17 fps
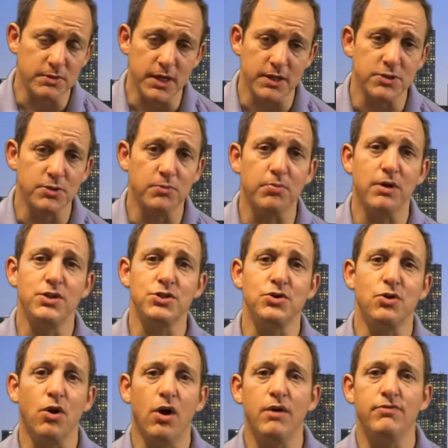take some
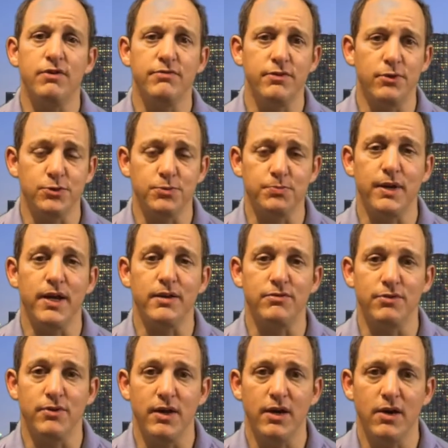pressure off of those
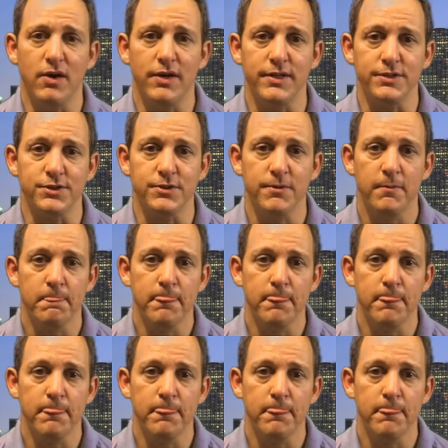painful areas.